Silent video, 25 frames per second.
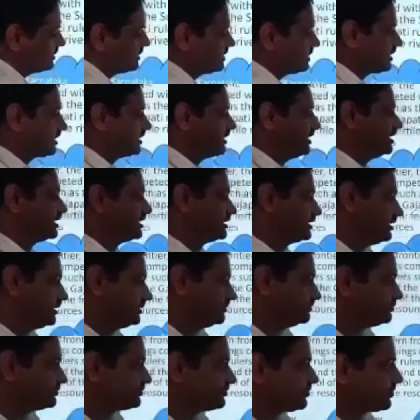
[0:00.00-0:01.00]

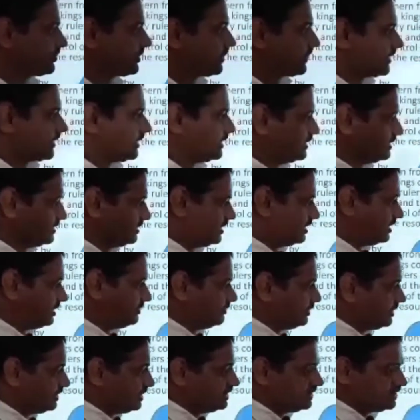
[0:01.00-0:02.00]
Karnataka. The
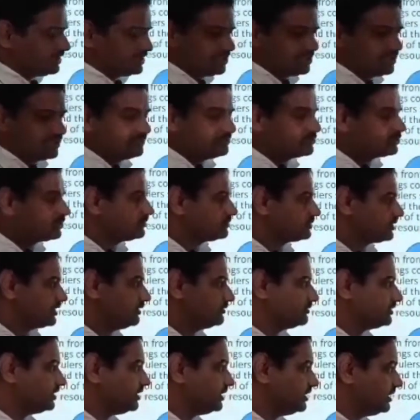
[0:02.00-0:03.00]
remaining kingdoms of
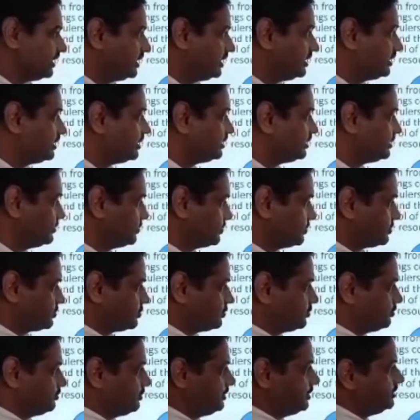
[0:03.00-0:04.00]
South India used
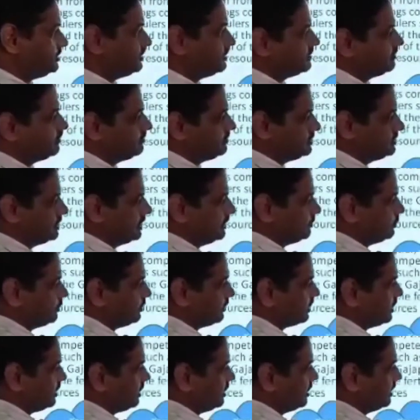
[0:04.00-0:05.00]
to be
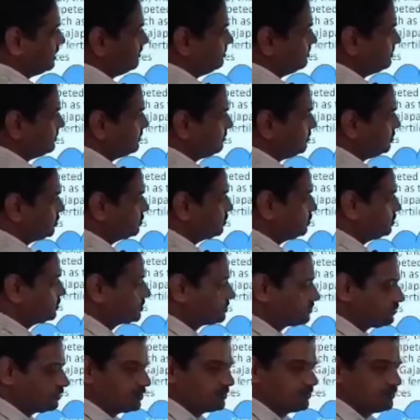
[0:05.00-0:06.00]
Bijapur kingdom, which
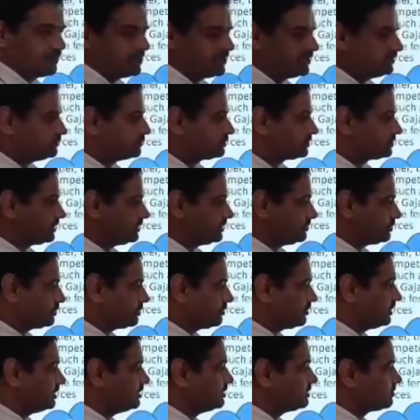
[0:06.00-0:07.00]
was ruled by a Muslim
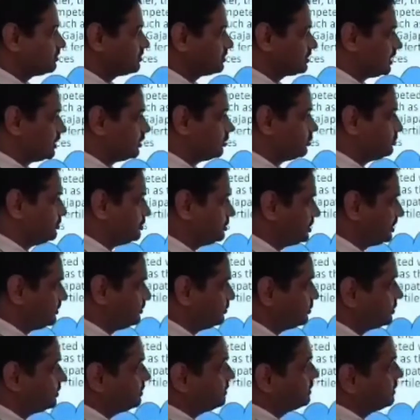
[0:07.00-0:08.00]
ruler, Sultan of
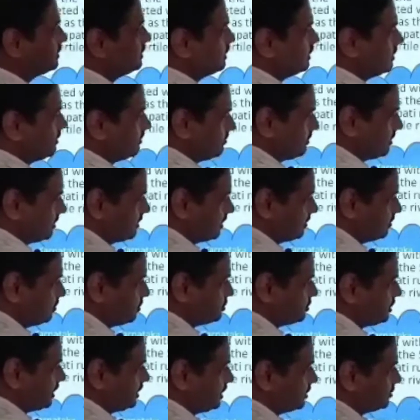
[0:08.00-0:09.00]
Bijapur. Bidar
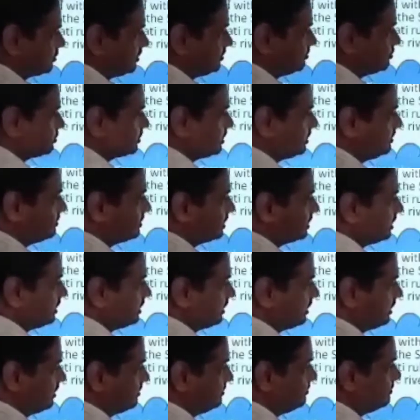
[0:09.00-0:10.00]
was also a Muslim
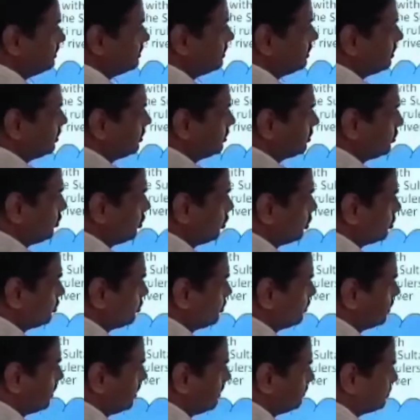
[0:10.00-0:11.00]
kingdom.
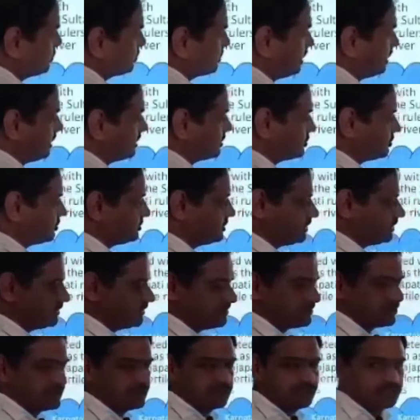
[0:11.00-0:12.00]
Golconda was also
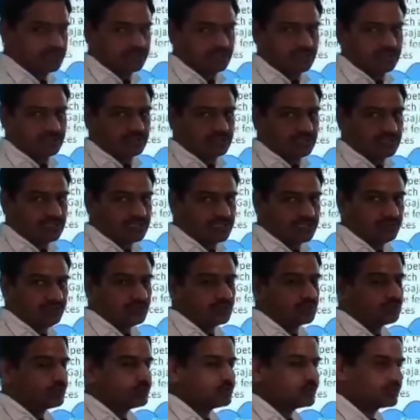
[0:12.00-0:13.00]
the kingdom
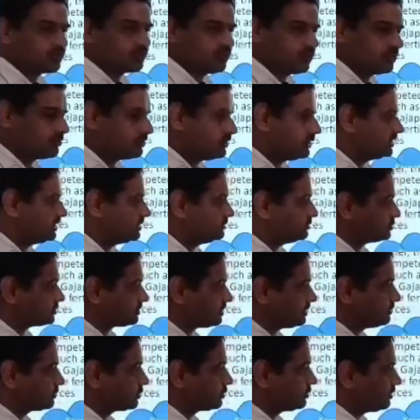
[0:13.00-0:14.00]
which was ruled by a
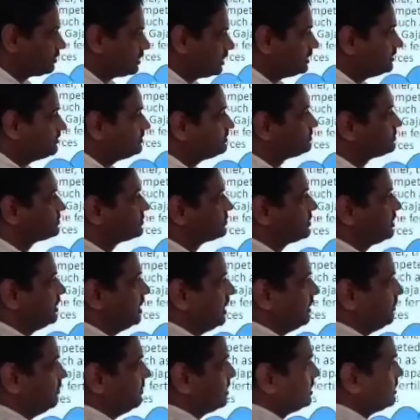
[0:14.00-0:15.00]
Muslim ruler.
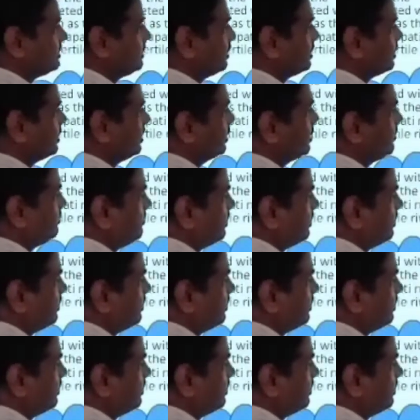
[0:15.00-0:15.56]
Ahmednagar,